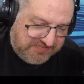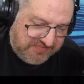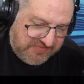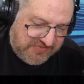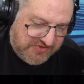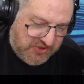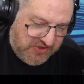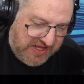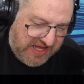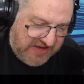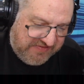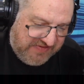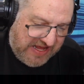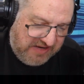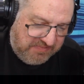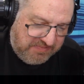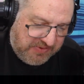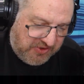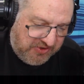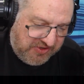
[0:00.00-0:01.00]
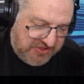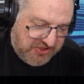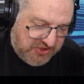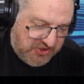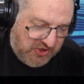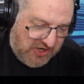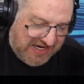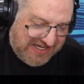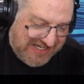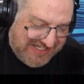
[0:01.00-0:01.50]
So they have 8 buildings
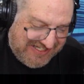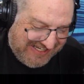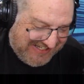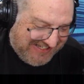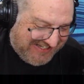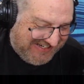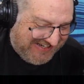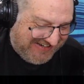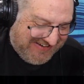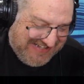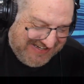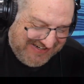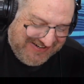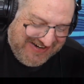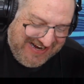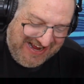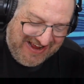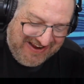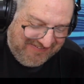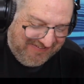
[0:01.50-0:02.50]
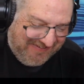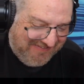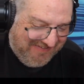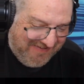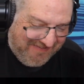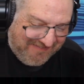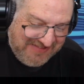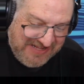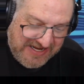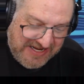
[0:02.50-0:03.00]
across. I don't
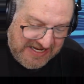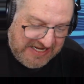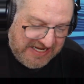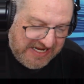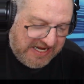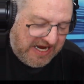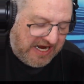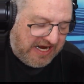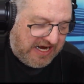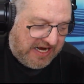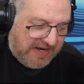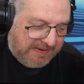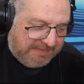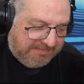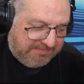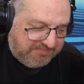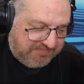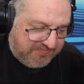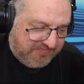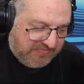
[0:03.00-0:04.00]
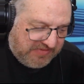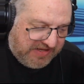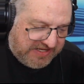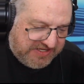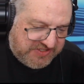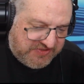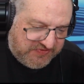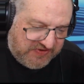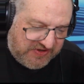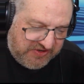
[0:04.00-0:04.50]
know. I
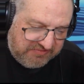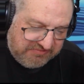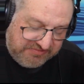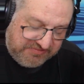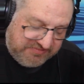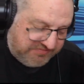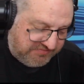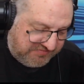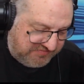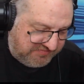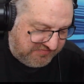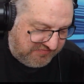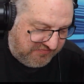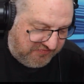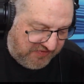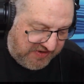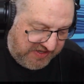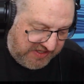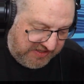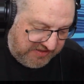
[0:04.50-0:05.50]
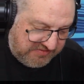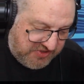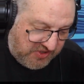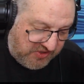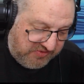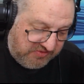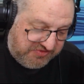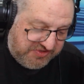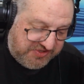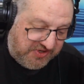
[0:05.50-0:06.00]
just found it funny.
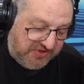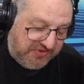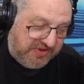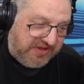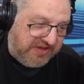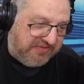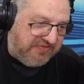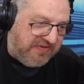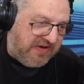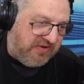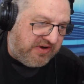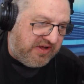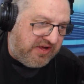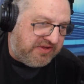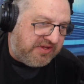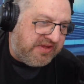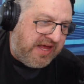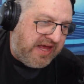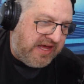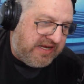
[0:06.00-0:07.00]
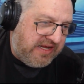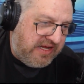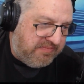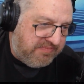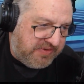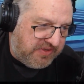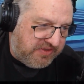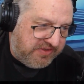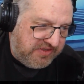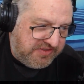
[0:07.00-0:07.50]
So they found out that they had 8
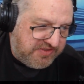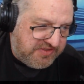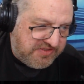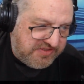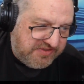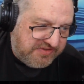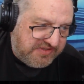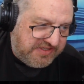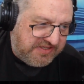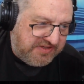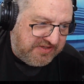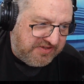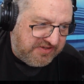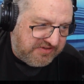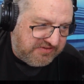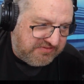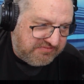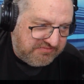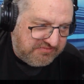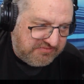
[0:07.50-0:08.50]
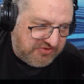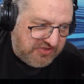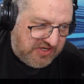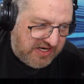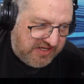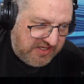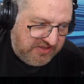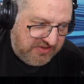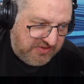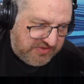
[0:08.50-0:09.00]
buildings and they're
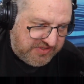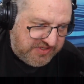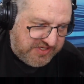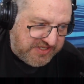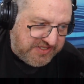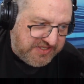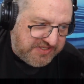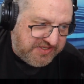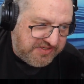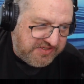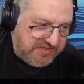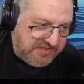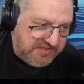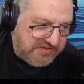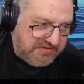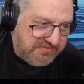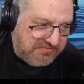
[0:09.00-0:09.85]
tracking U.S. citizens.